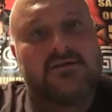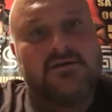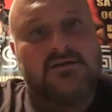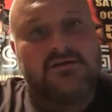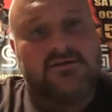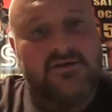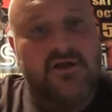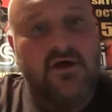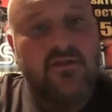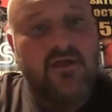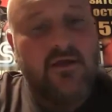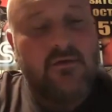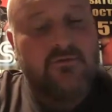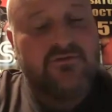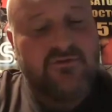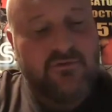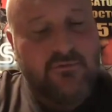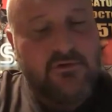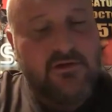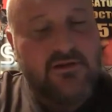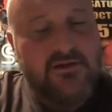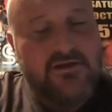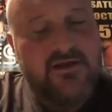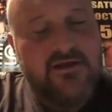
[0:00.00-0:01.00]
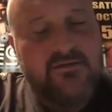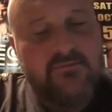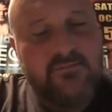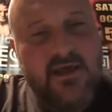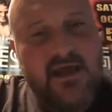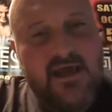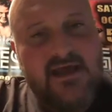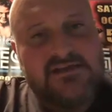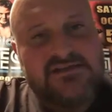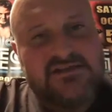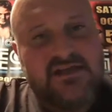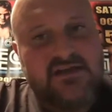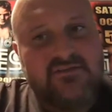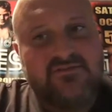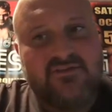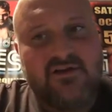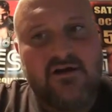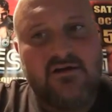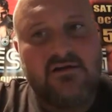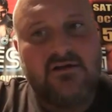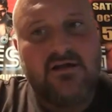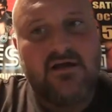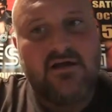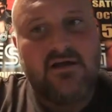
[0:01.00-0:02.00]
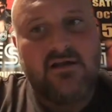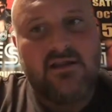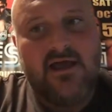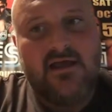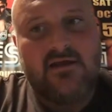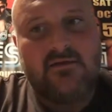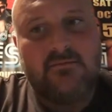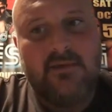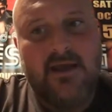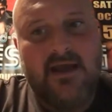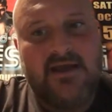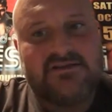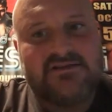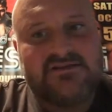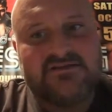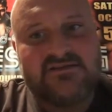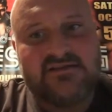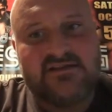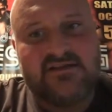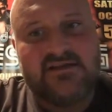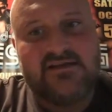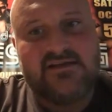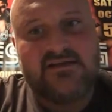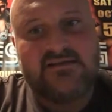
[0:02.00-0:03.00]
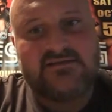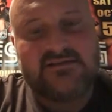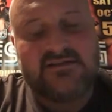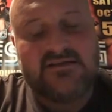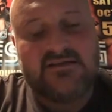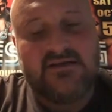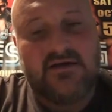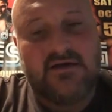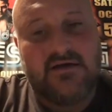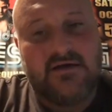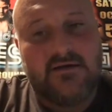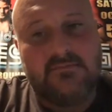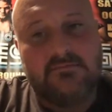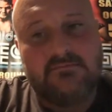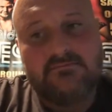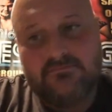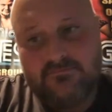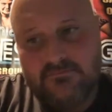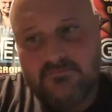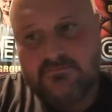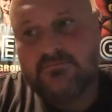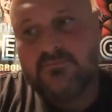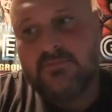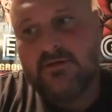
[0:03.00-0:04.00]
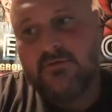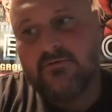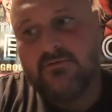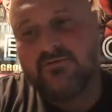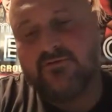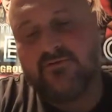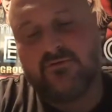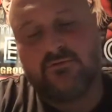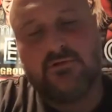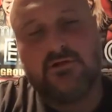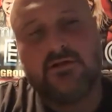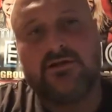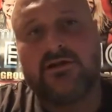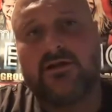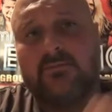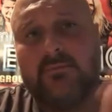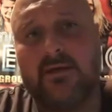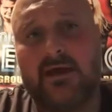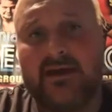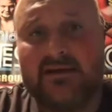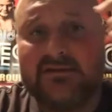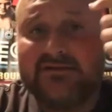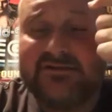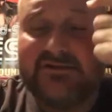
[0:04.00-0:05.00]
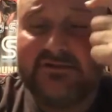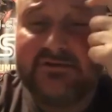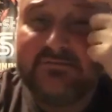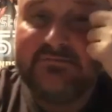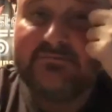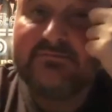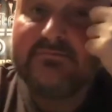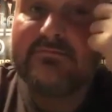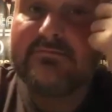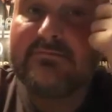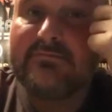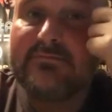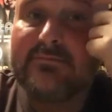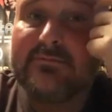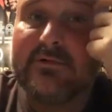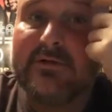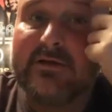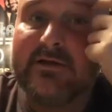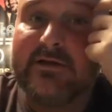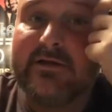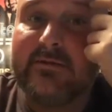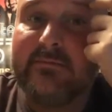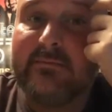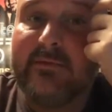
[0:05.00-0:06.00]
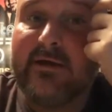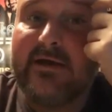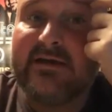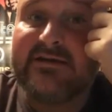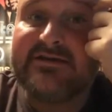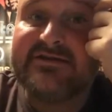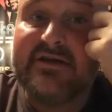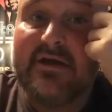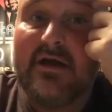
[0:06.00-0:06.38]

No, that was a really good match. I saw a lot of ladder matches, and it was a really good match. Really good match.